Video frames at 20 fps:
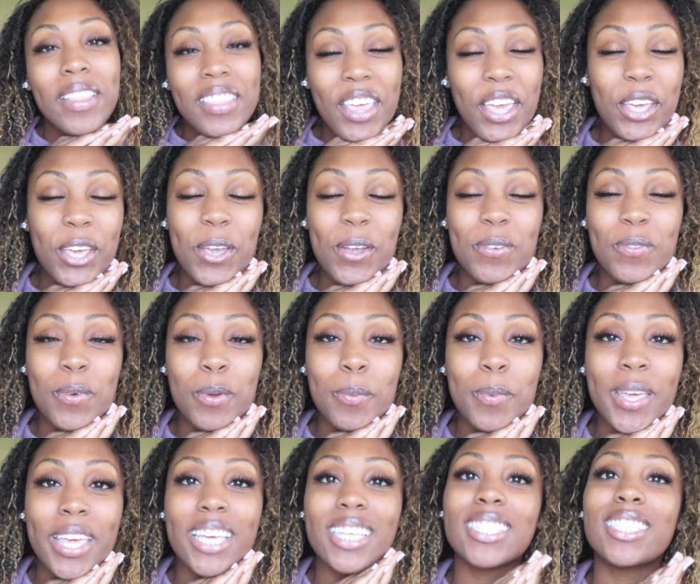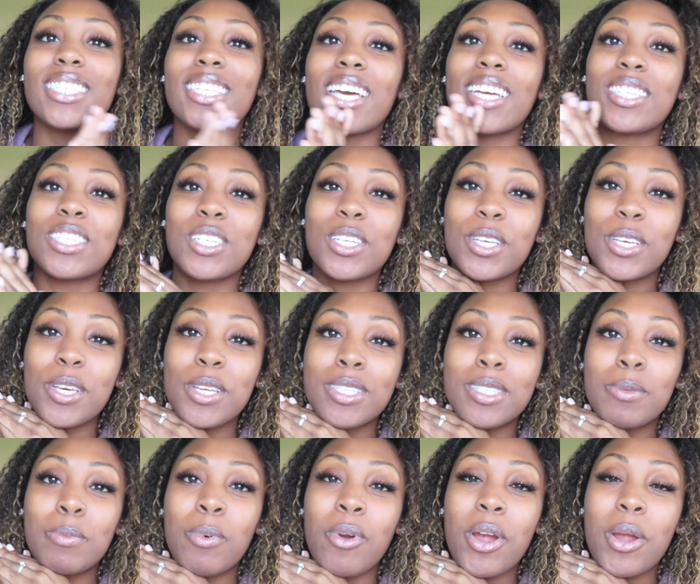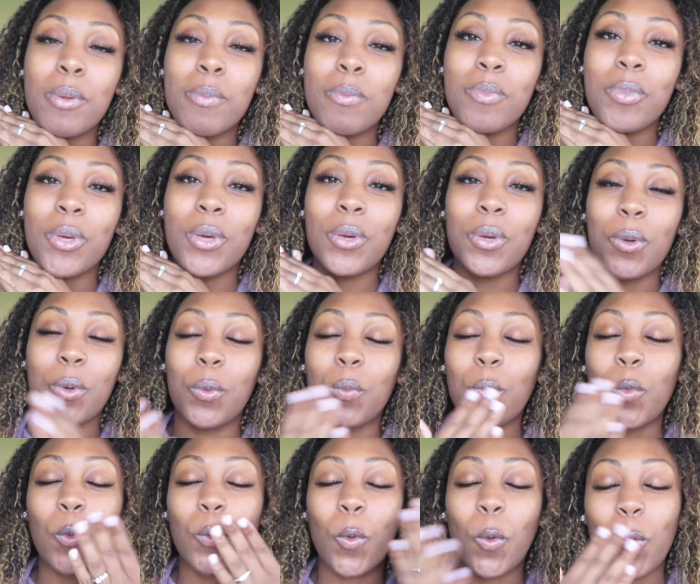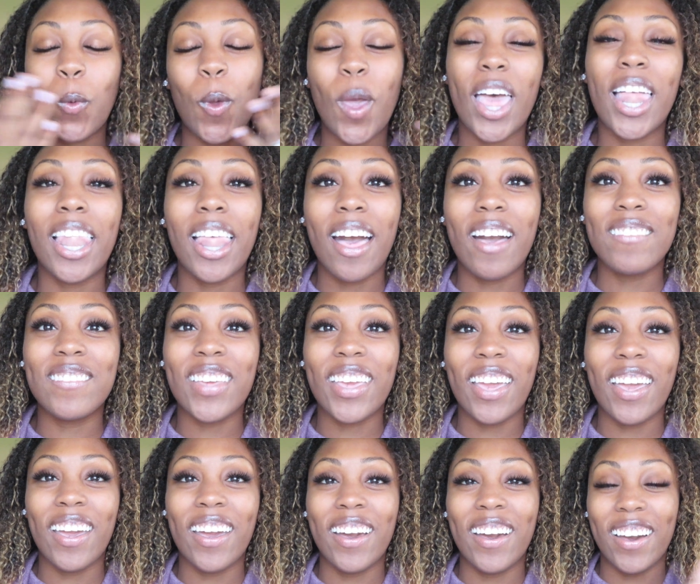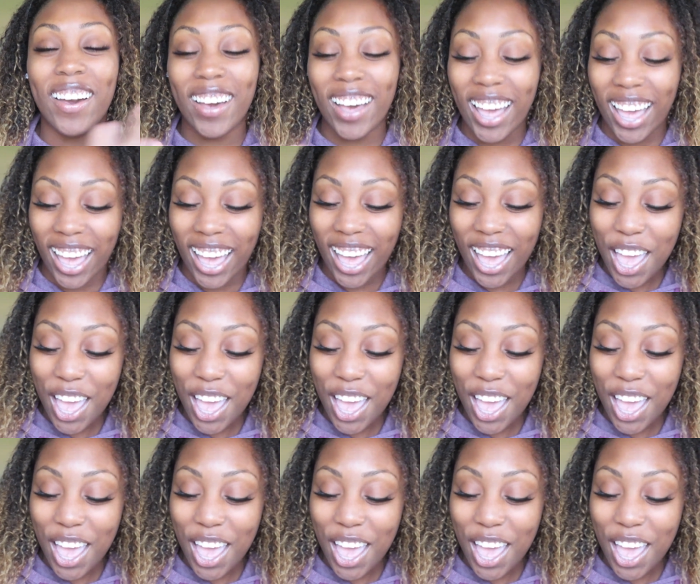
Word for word: Thank you for being such a good sport, boo. I love you.